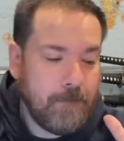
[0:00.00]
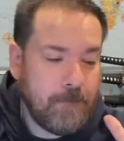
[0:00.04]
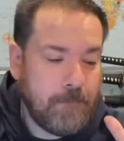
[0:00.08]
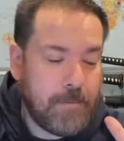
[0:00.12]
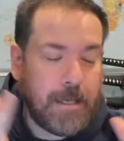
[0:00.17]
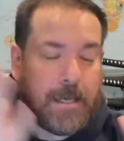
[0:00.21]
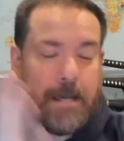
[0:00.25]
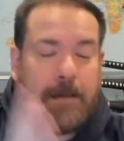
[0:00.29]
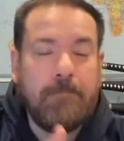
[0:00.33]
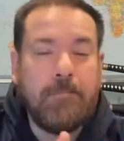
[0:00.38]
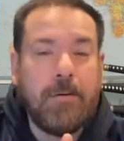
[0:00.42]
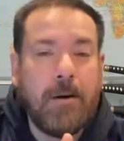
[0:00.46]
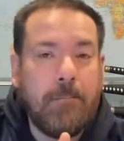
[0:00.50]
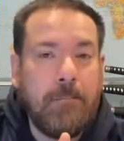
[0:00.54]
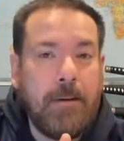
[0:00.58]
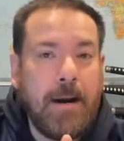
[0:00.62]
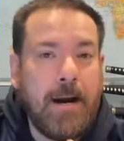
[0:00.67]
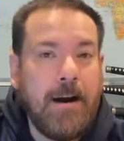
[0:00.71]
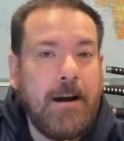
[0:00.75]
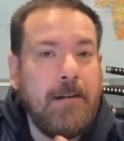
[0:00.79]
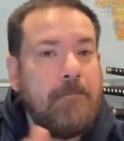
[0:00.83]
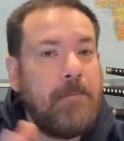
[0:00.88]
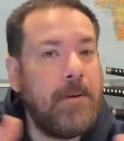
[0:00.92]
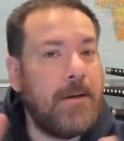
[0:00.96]
Be
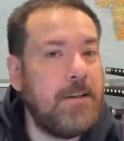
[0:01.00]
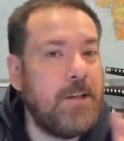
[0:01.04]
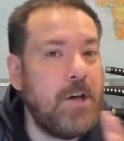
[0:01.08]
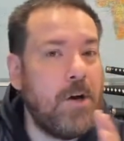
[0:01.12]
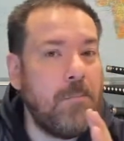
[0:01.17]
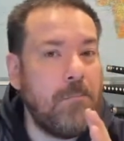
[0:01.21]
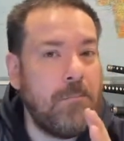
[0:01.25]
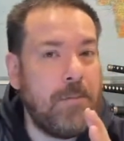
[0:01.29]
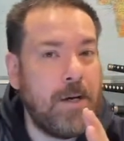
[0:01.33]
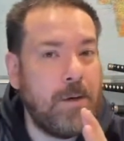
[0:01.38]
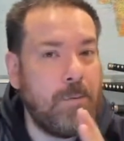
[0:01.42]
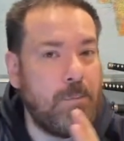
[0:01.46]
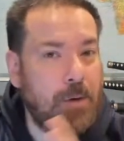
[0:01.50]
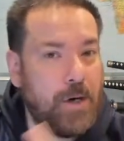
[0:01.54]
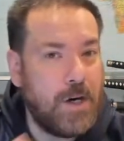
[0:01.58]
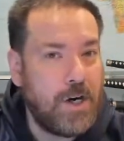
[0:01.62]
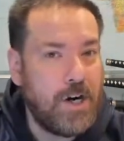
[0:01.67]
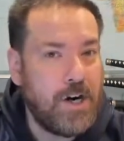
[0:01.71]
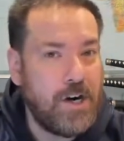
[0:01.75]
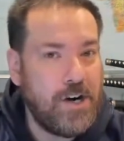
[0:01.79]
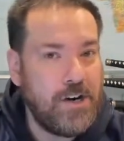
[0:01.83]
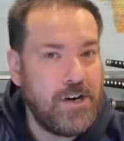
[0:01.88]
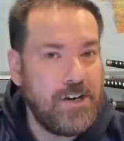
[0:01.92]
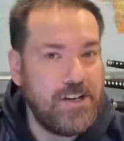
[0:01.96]
prepared, but don't be
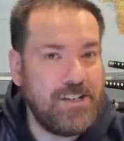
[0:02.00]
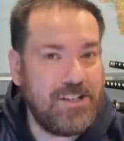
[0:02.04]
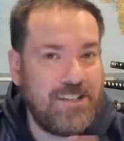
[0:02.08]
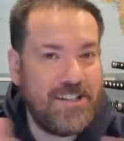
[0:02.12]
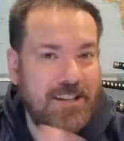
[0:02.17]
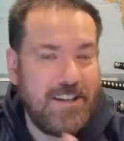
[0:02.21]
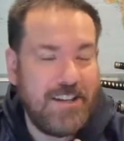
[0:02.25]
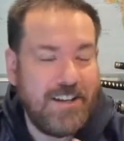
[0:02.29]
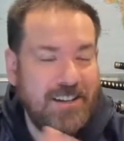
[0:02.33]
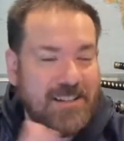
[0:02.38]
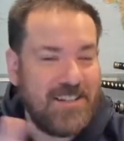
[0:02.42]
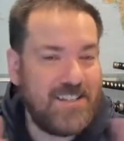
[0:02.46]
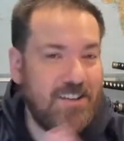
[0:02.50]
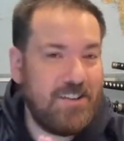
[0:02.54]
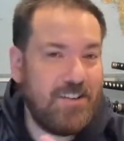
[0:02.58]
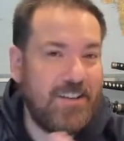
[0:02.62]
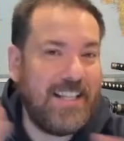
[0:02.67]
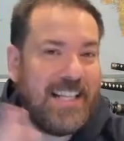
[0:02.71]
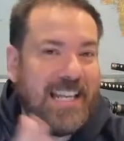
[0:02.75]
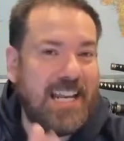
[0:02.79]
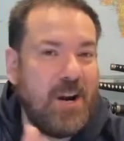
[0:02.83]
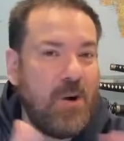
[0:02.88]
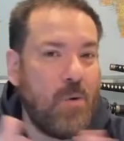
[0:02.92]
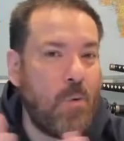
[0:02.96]
rehearsed. So
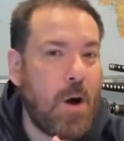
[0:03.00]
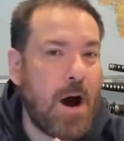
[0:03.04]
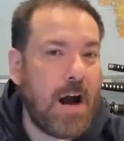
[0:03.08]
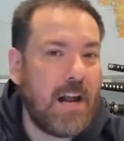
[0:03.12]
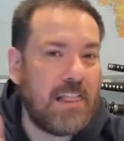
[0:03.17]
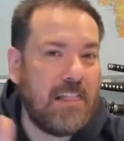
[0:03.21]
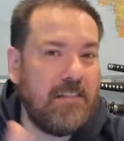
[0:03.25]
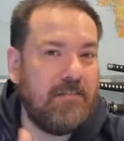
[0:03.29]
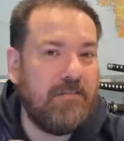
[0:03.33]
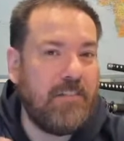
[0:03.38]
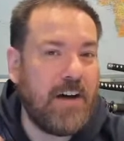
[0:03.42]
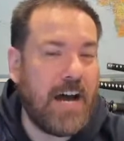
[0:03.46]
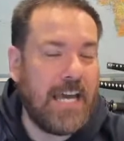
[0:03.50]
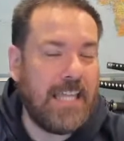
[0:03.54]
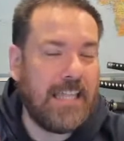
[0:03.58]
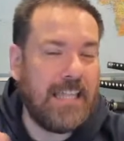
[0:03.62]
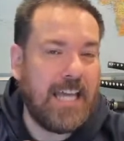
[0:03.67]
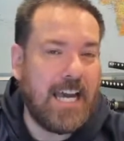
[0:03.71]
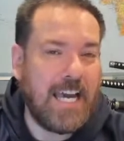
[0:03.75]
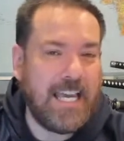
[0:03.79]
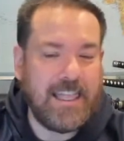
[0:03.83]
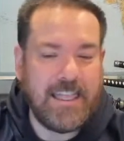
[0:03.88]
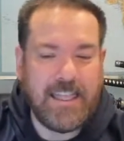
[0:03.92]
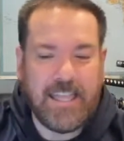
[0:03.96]
you need to walk the fine
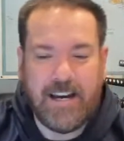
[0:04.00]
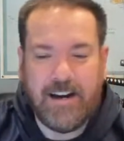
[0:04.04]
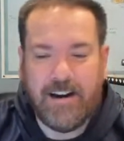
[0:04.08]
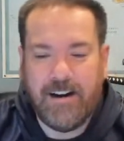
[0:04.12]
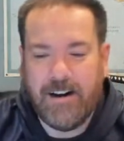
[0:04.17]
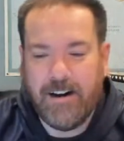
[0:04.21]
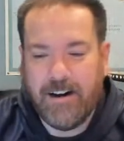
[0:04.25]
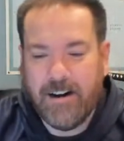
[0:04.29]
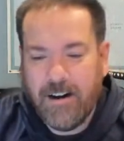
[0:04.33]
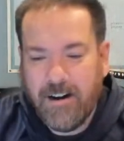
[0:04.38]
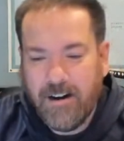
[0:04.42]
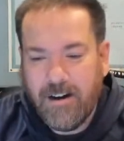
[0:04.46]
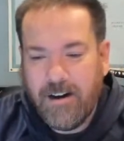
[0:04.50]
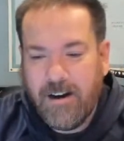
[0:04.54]
line there.